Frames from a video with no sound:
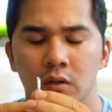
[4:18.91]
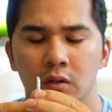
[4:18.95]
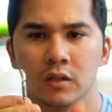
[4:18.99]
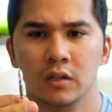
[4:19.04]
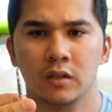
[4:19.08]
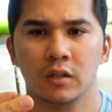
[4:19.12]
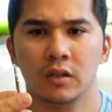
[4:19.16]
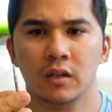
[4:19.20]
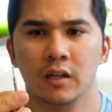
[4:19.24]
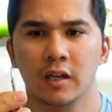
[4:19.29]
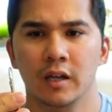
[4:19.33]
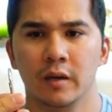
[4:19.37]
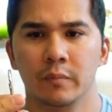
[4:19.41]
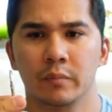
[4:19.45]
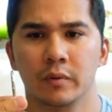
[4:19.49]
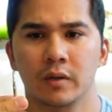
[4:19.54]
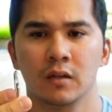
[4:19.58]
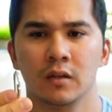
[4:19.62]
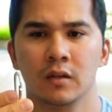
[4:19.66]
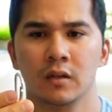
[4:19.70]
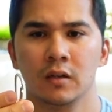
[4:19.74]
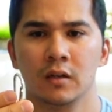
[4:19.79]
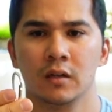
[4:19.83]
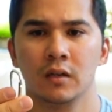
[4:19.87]
clip
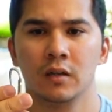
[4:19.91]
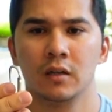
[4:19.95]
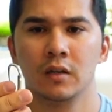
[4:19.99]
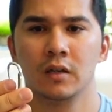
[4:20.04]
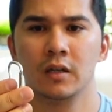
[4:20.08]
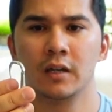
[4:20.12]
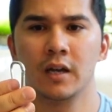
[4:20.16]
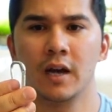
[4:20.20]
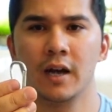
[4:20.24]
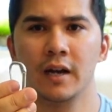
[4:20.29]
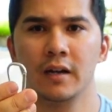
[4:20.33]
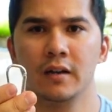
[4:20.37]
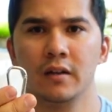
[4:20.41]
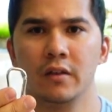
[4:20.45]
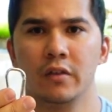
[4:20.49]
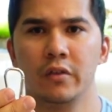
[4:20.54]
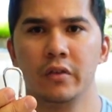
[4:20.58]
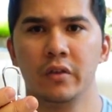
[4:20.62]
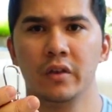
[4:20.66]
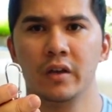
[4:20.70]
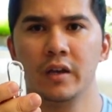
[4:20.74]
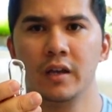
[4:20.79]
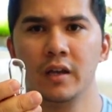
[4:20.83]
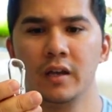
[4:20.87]
kind of
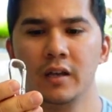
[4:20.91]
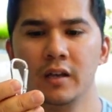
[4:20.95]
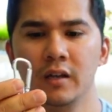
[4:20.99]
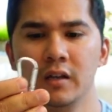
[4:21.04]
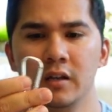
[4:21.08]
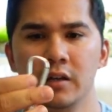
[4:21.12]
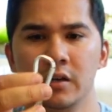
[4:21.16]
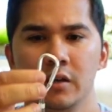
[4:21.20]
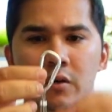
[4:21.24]
thing